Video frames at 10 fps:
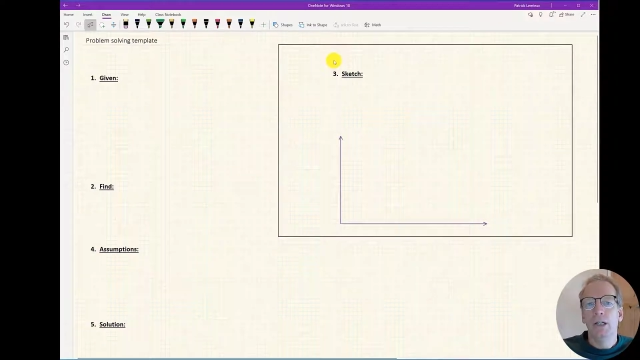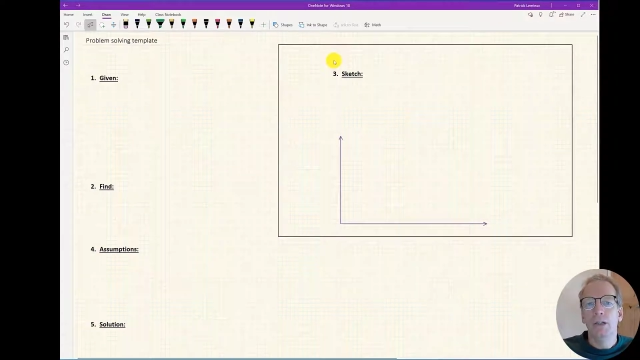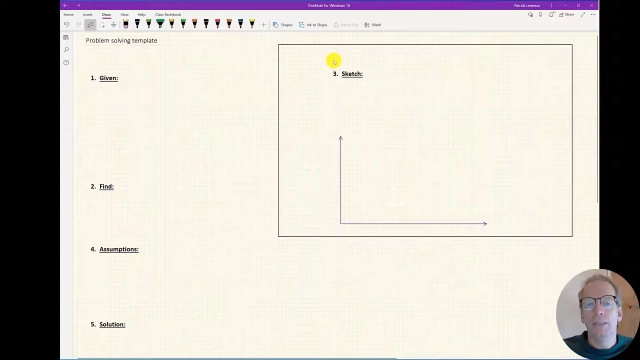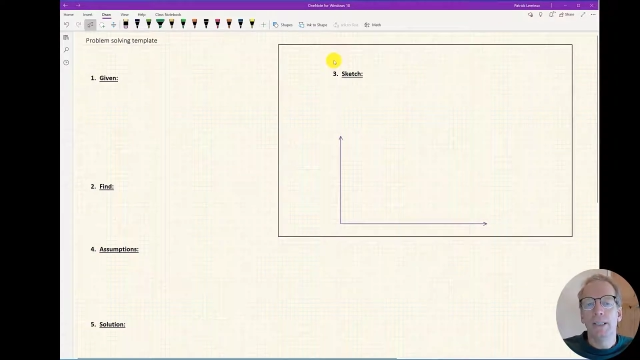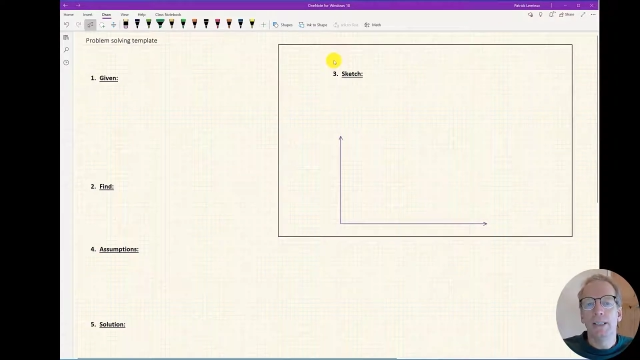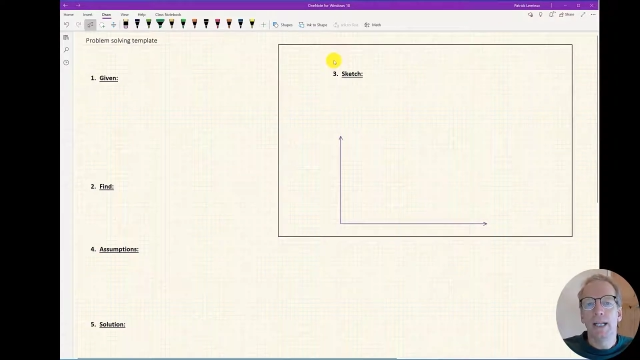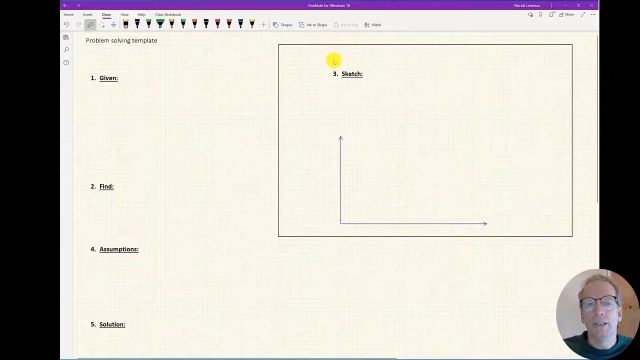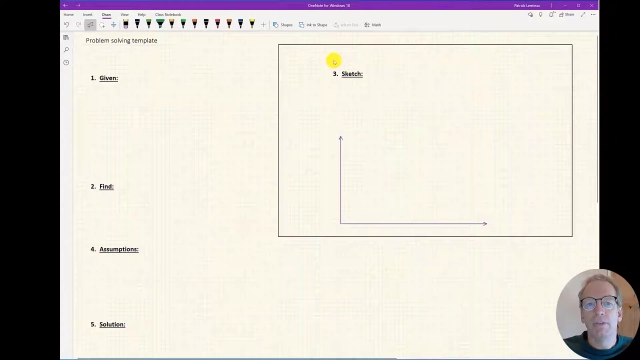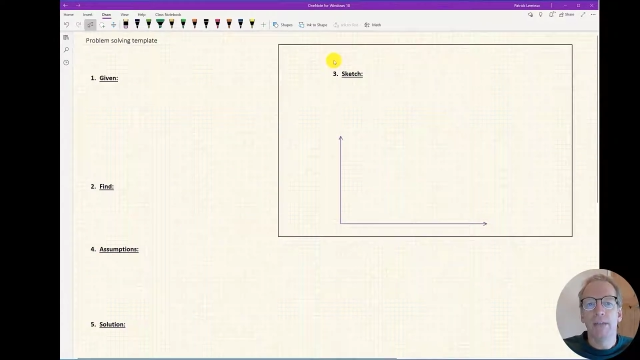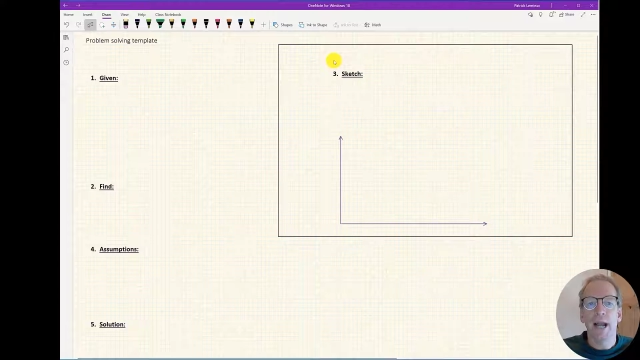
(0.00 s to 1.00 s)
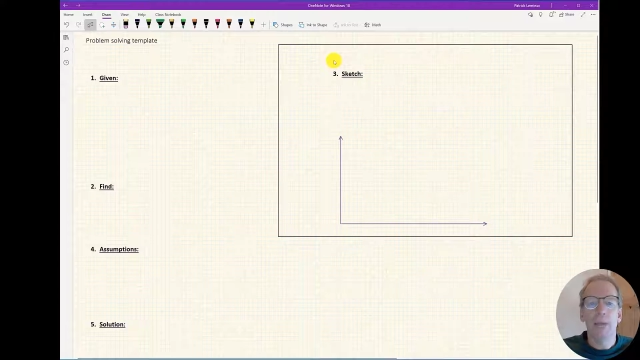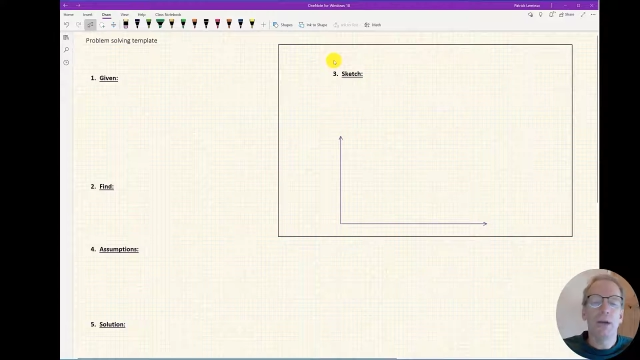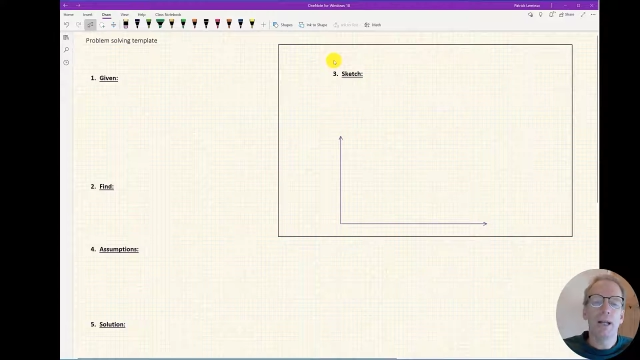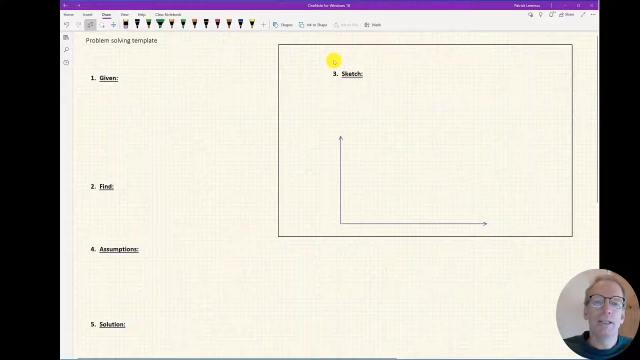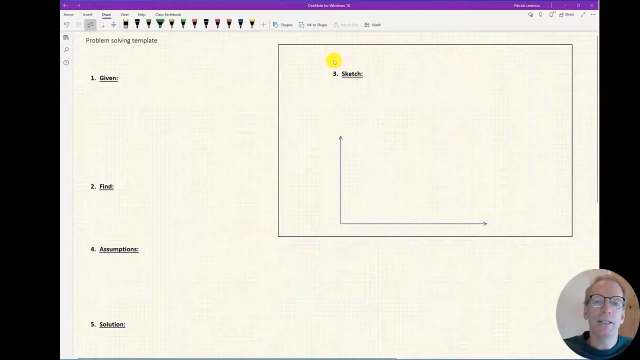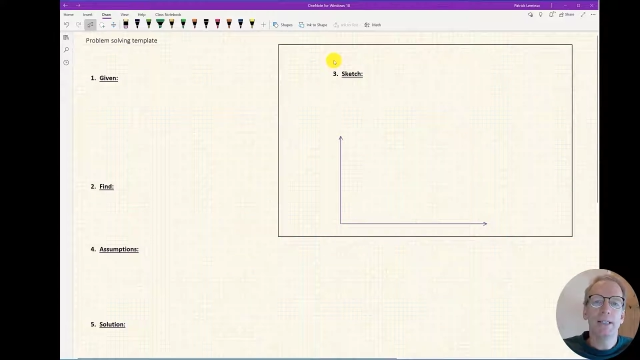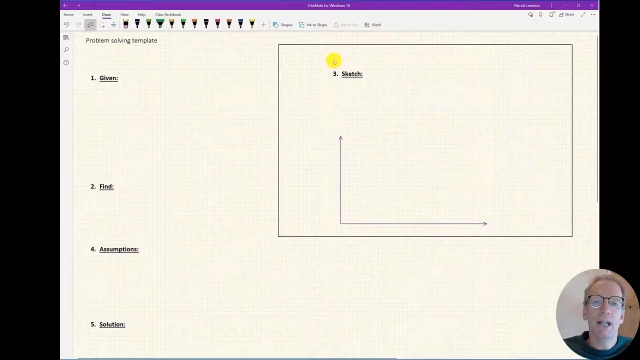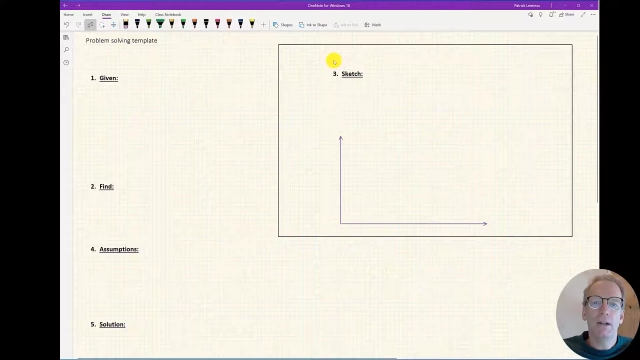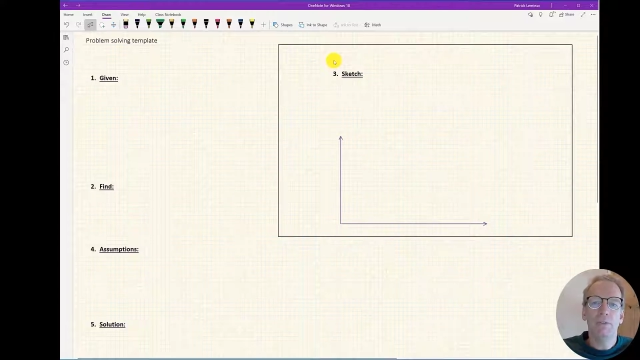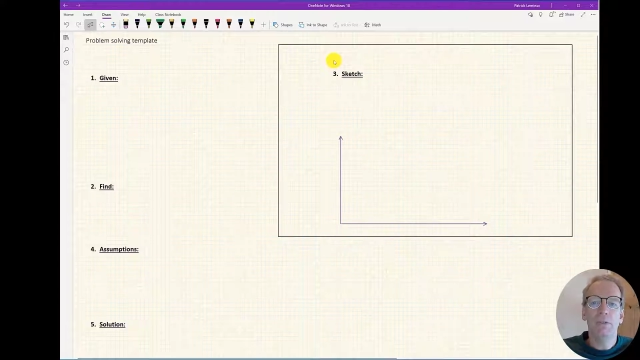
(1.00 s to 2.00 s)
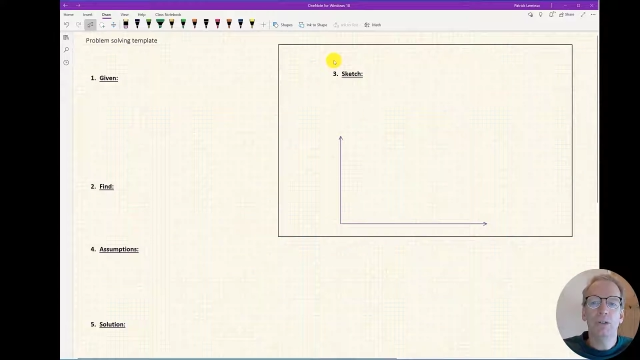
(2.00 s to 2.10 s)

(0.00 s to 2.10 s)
Could be a sketch of the apparatus itself,